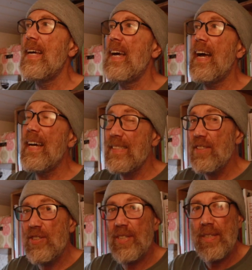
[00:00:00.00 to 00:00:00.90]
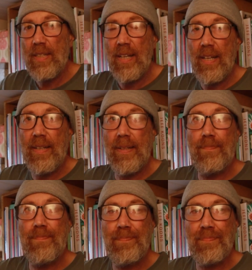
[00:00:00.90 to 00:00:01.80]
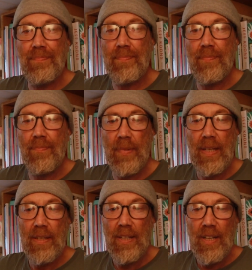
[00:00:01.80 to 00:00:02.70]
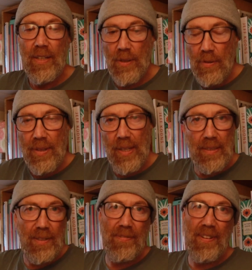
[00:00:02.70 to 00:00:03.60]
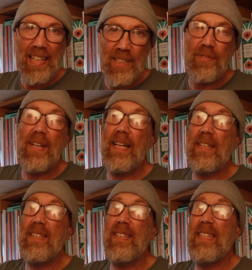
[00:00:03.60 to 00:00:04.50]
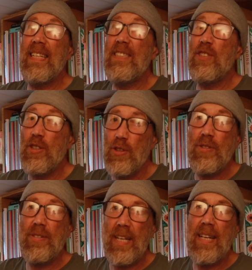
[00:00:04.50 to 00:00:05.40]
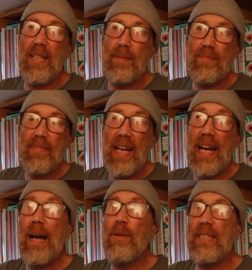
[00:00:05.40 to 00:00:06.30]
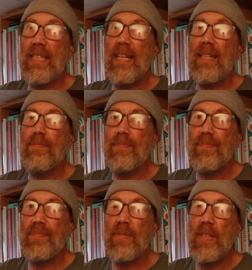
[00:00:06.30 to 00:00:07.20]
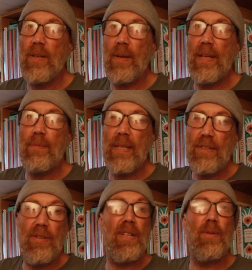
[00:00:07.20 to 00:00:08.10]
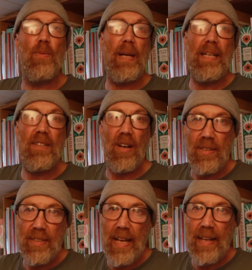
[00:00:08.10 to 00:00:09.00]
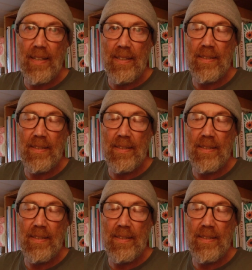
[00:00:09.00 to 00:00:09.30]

And the only thing to factor in is your time, our time. I mean, we took a week's holiday.